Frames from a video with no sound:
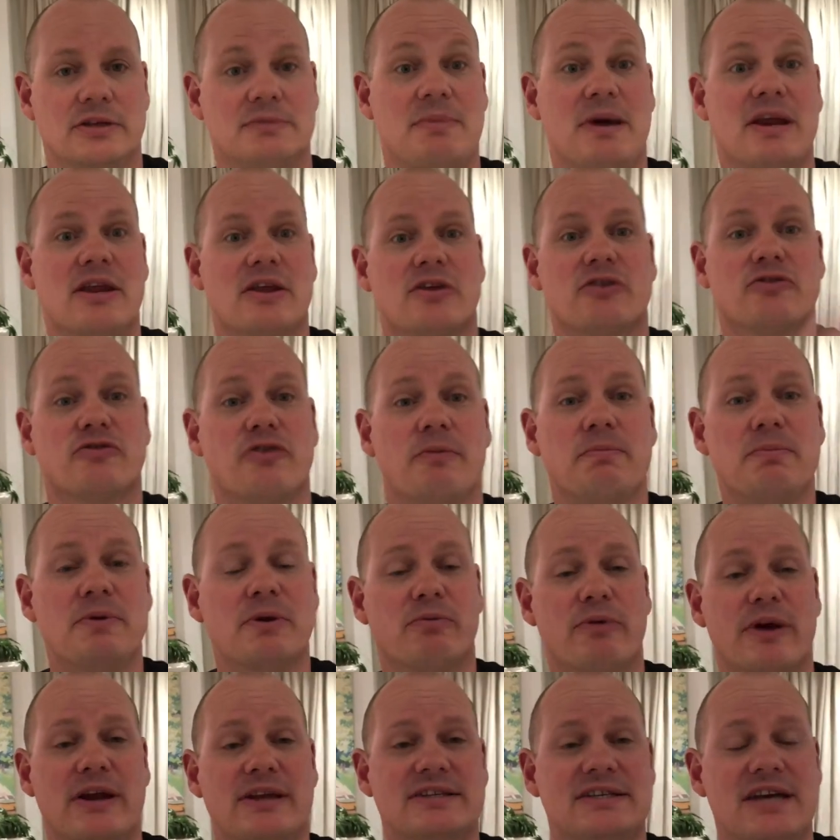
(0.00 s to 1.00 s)
Better to drop
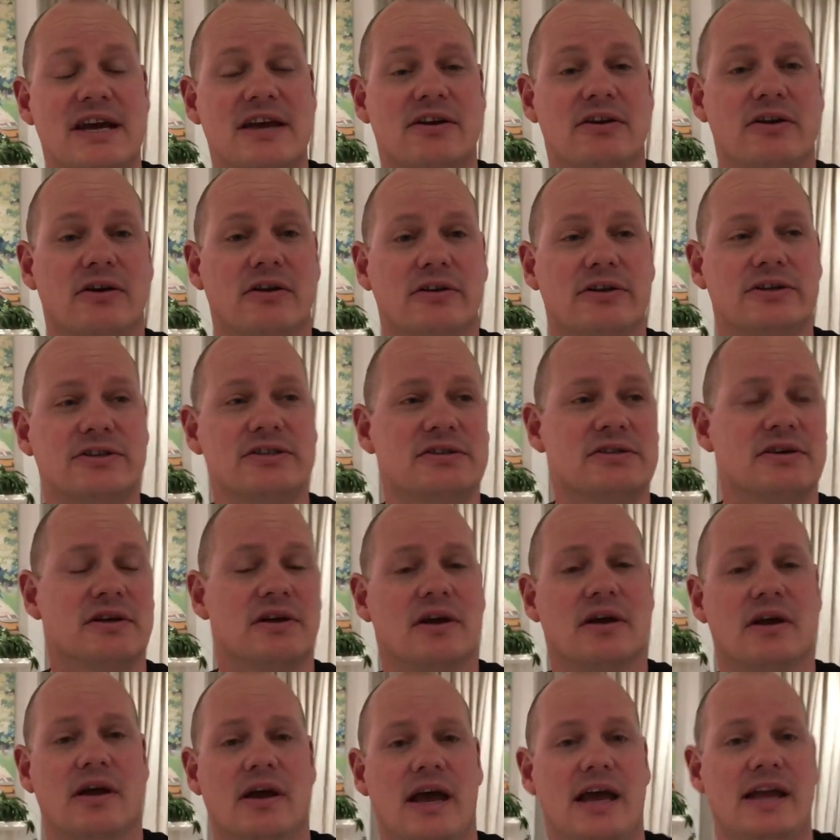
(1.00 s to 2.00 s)
your rent $10
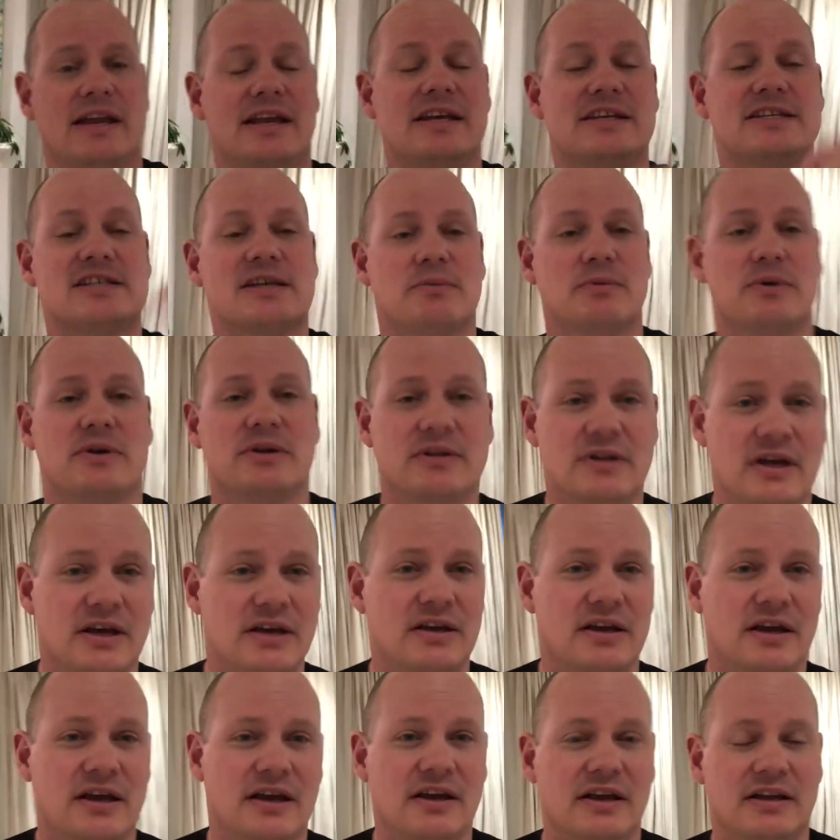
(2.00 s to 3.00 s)
and get someone,
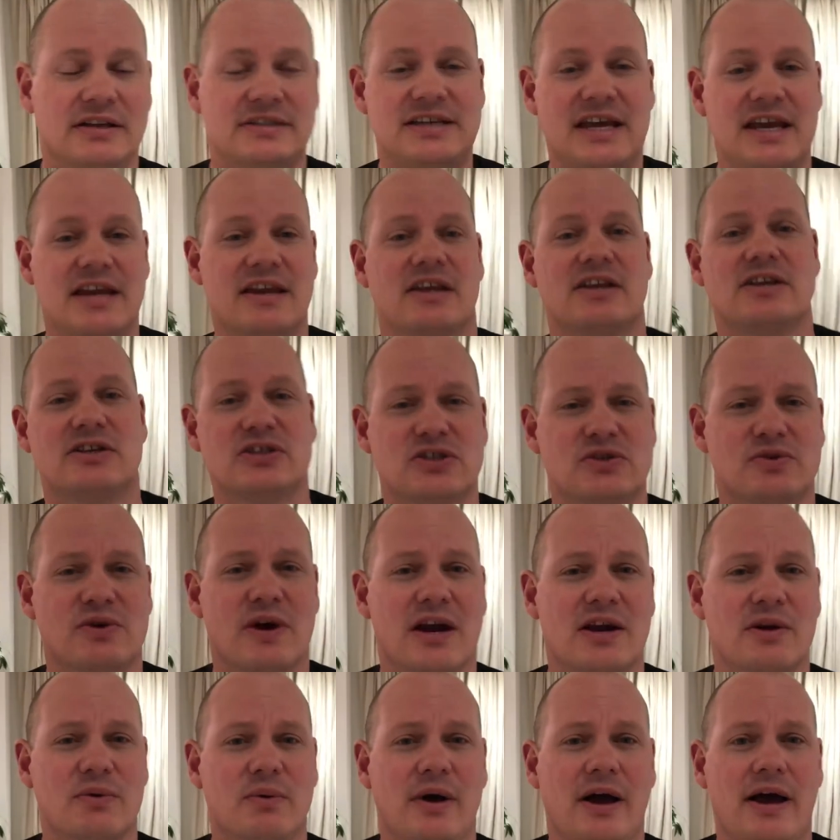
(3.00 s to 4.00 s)
a tenant in
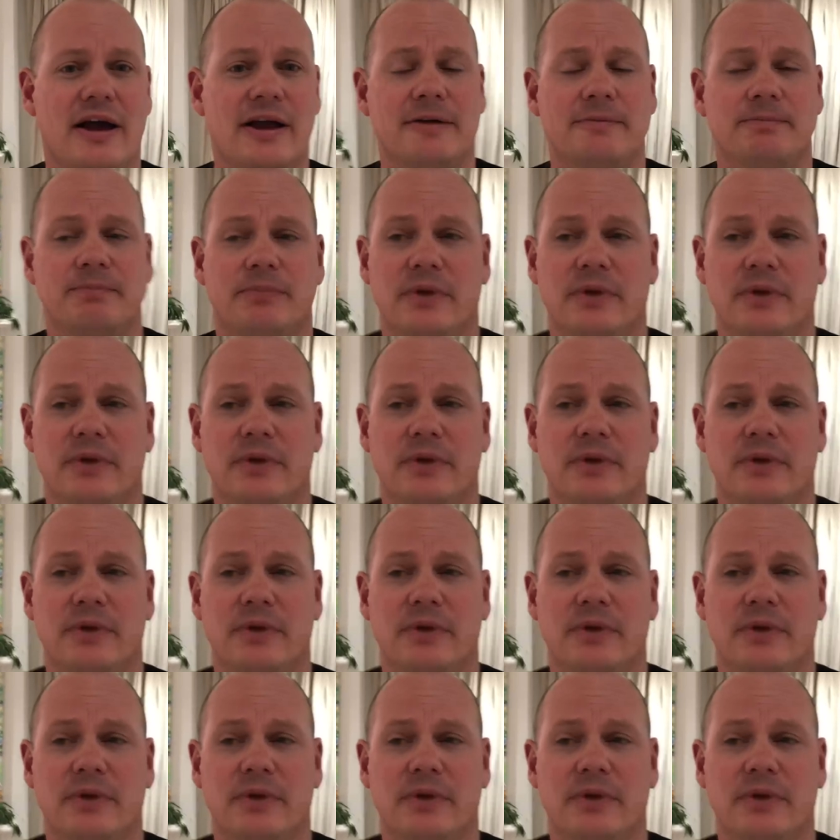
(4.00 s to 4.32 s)
straight away.